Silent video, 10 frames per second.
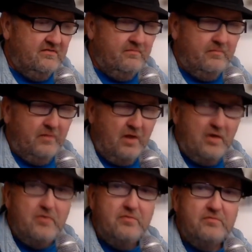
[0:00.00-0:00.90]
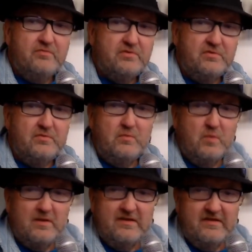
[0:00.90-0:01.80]
blow to
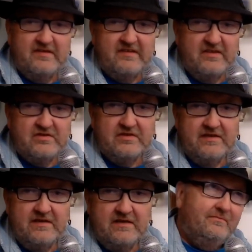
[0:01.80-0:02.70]
what is essentially,